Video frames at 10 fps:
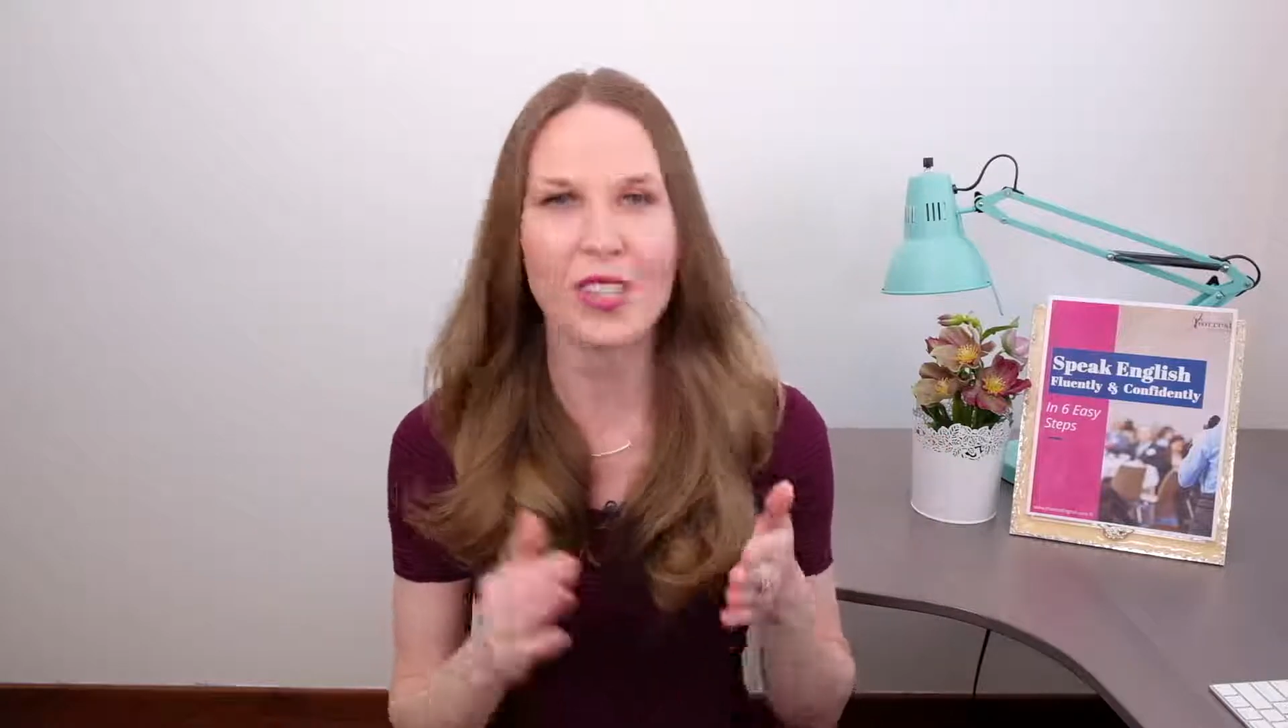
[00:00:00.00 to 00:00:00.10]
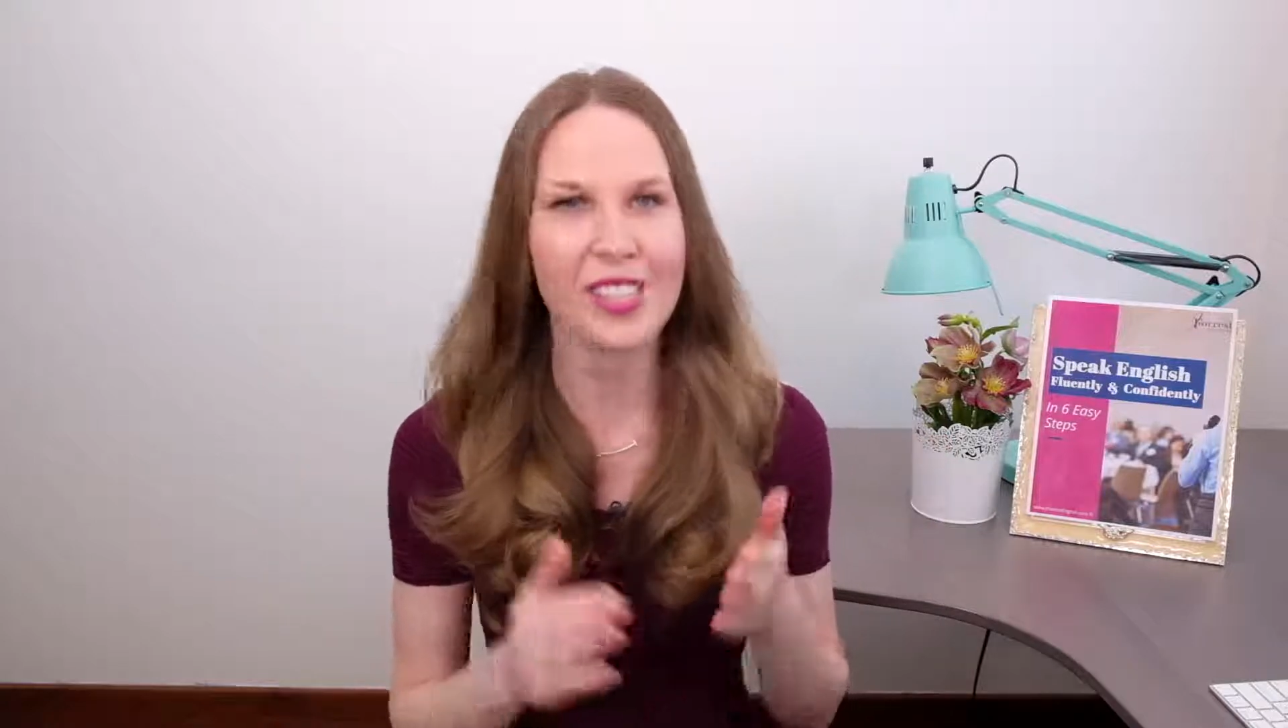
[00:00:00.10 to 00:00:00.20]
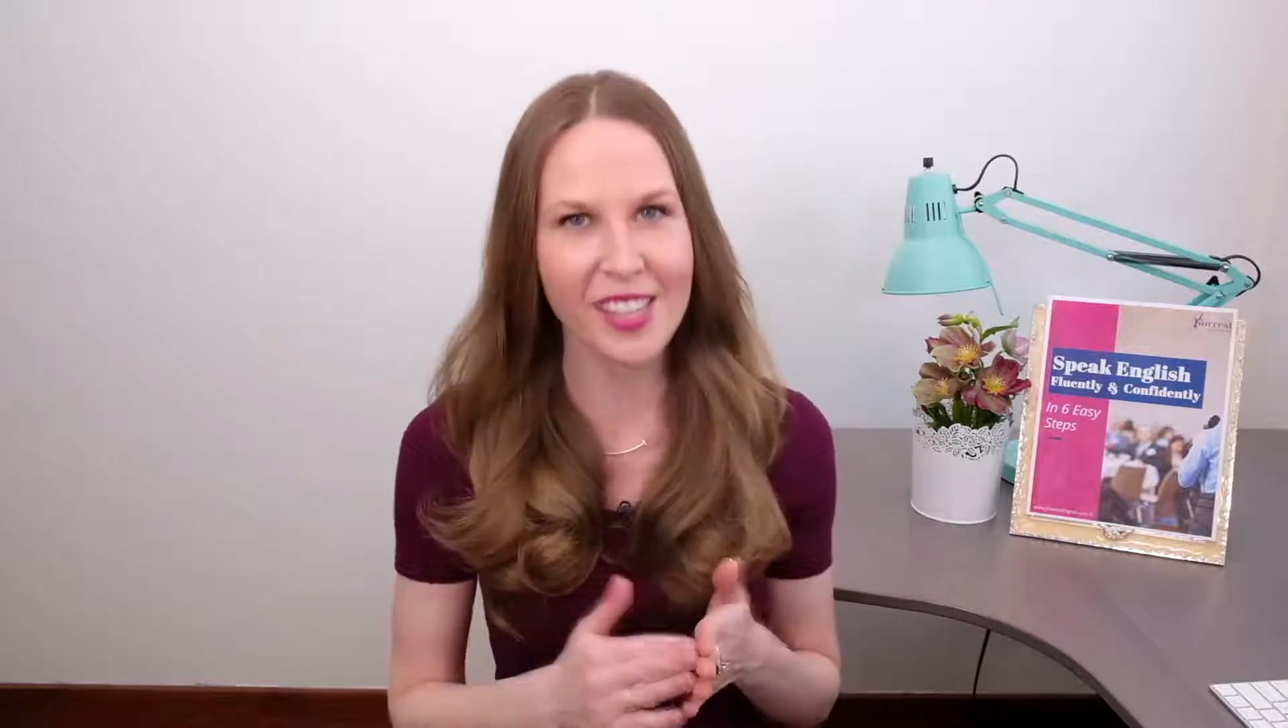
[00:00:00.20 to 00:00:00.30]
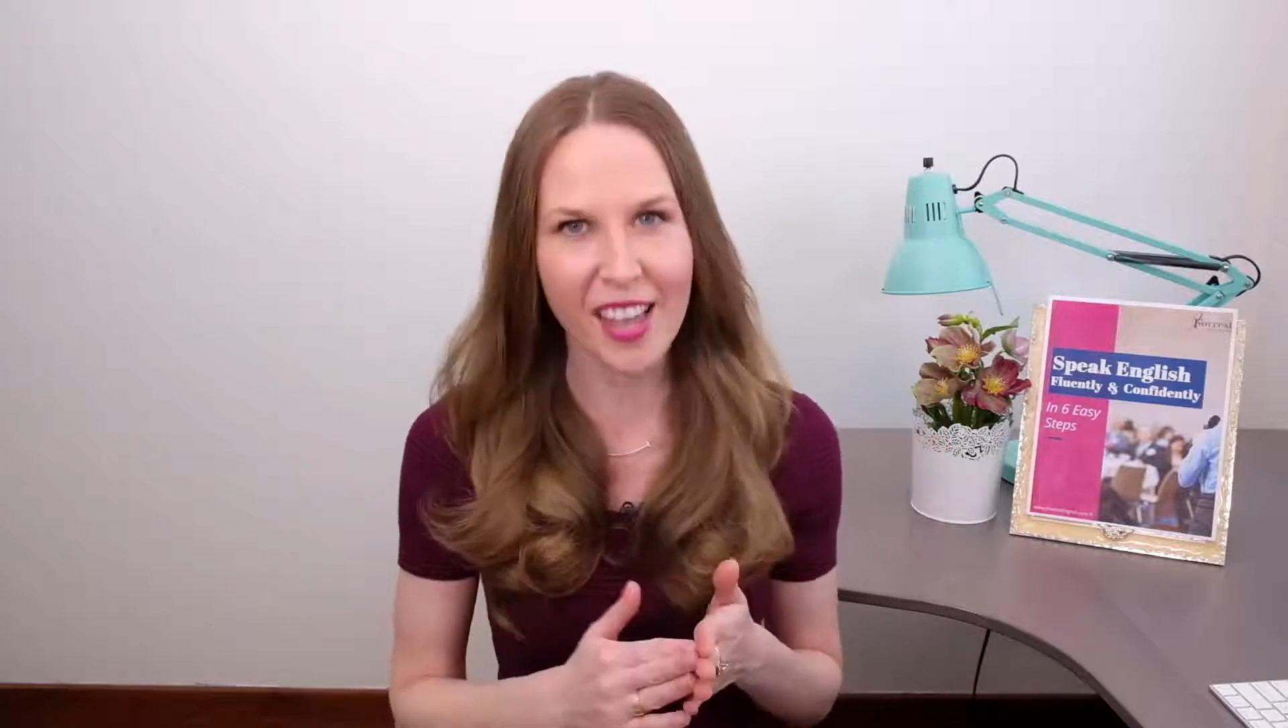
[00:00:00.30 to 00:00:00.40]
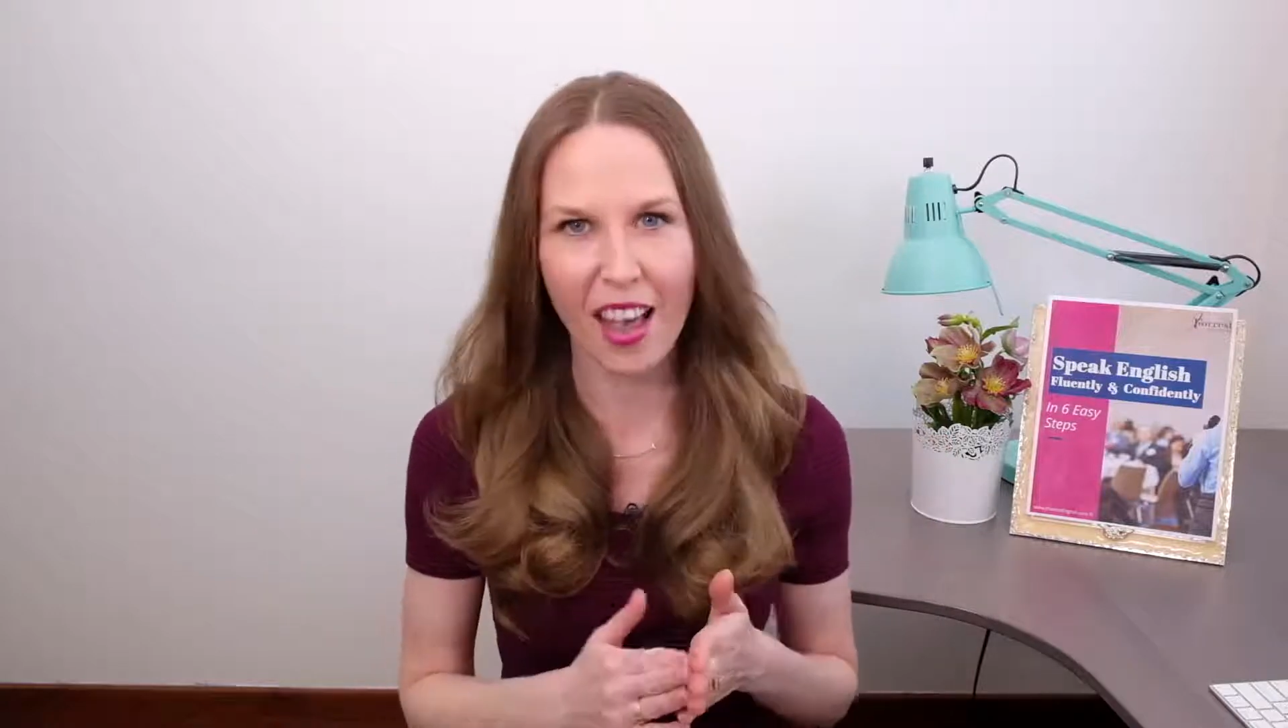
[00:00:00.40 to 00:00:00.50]

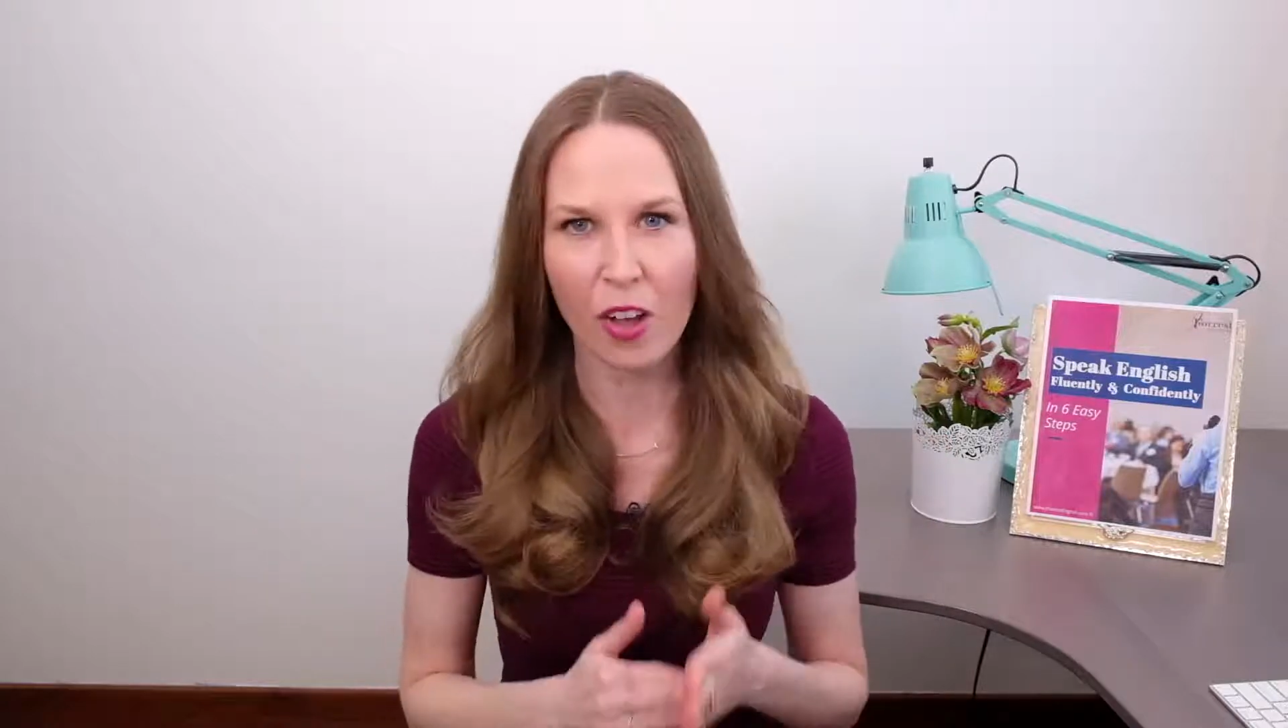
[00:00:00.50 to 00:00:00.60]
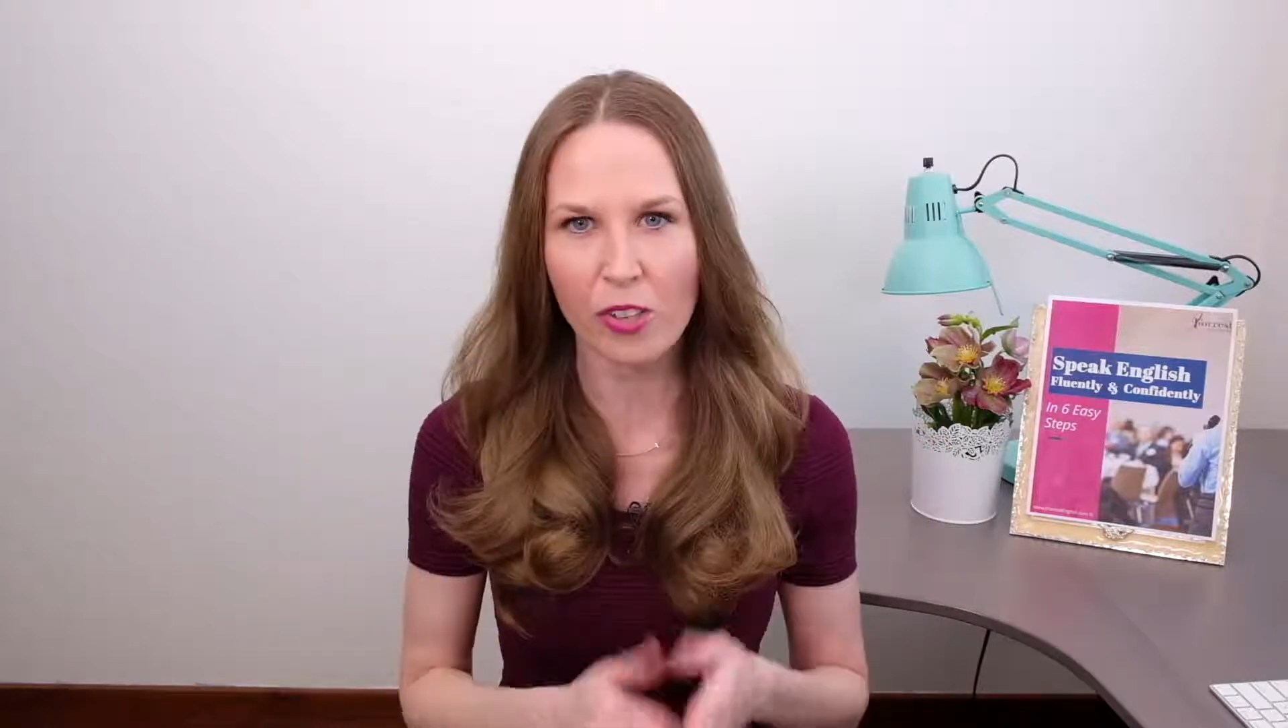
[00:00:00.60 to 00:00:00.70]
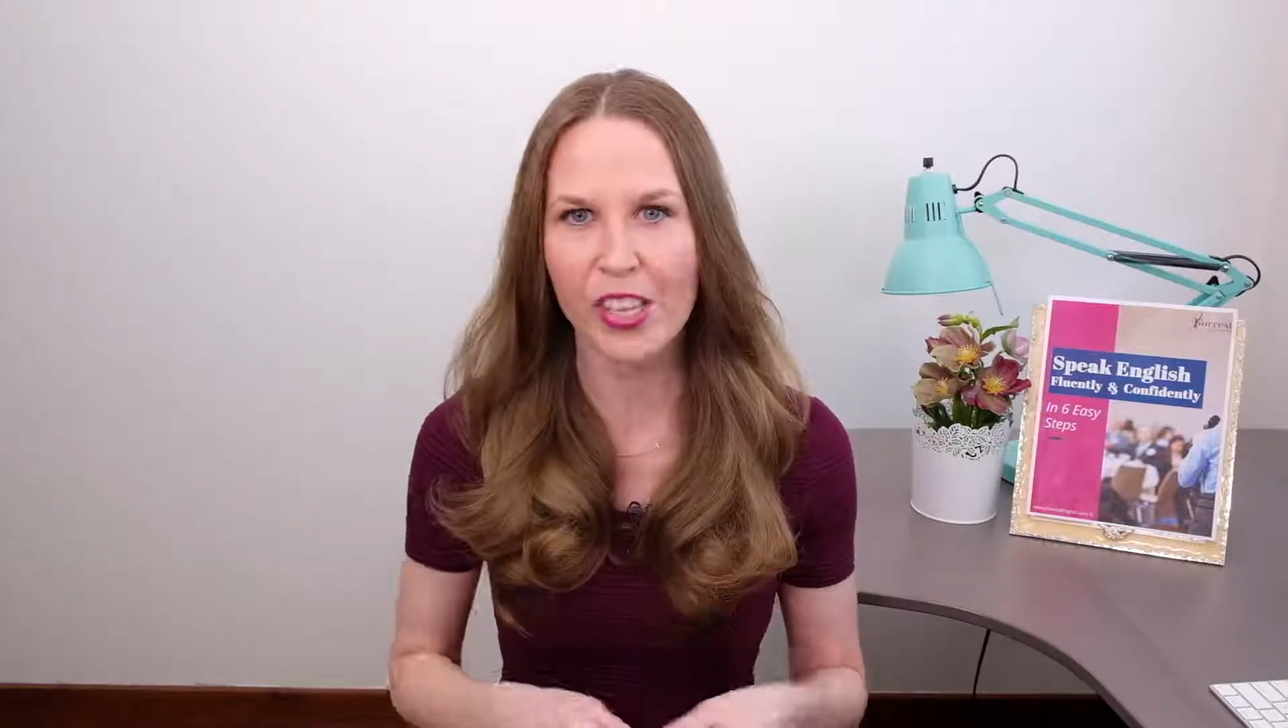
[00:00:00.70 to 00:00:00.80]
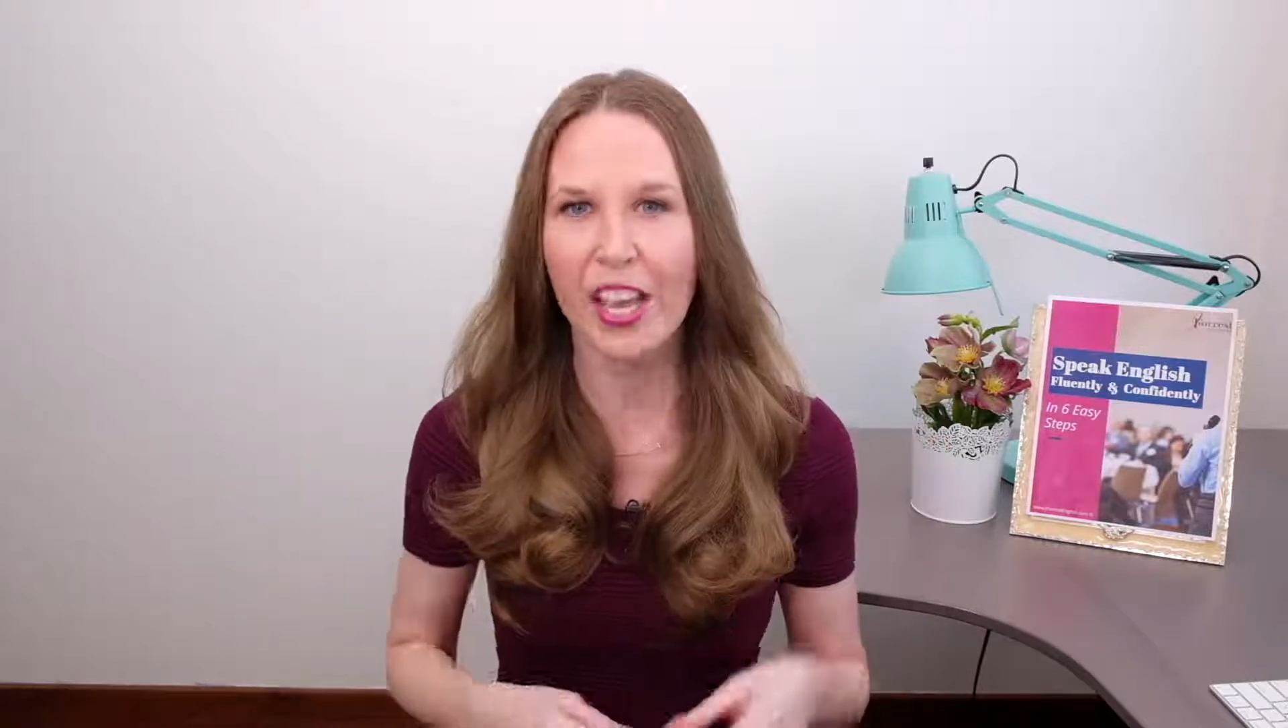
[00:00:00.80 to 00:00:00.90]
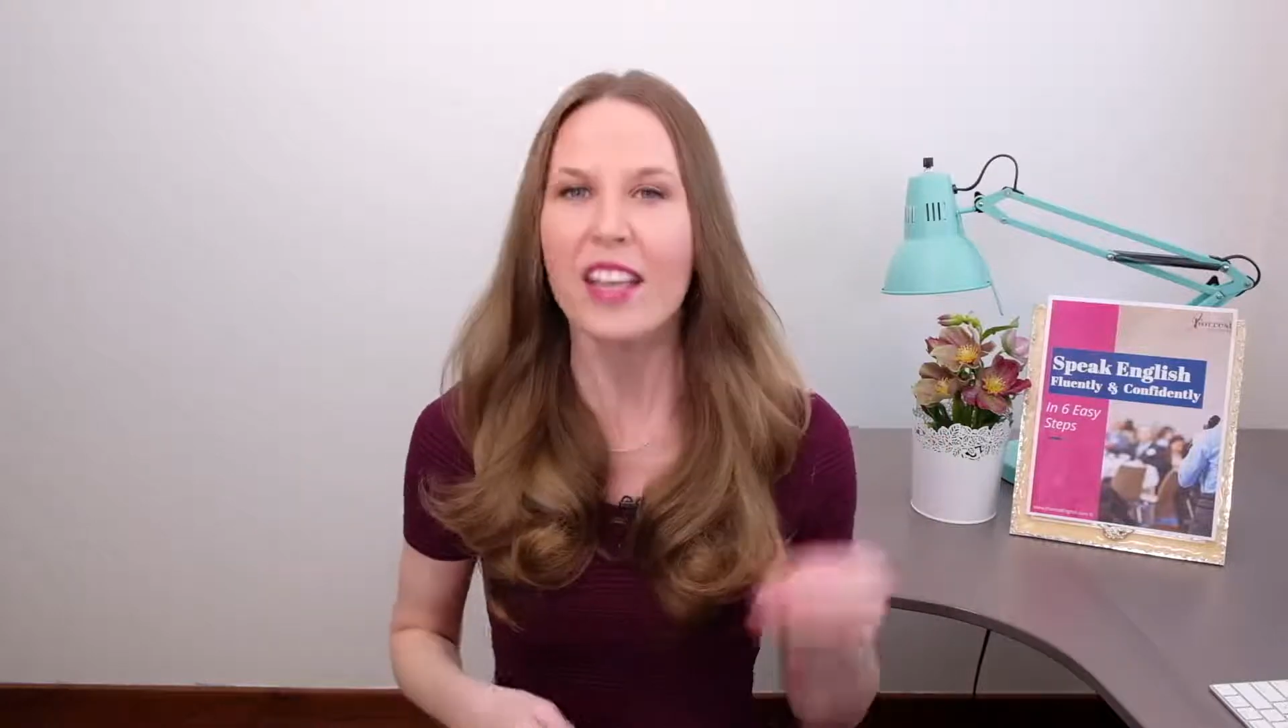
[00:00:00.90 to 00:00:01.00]
sounds.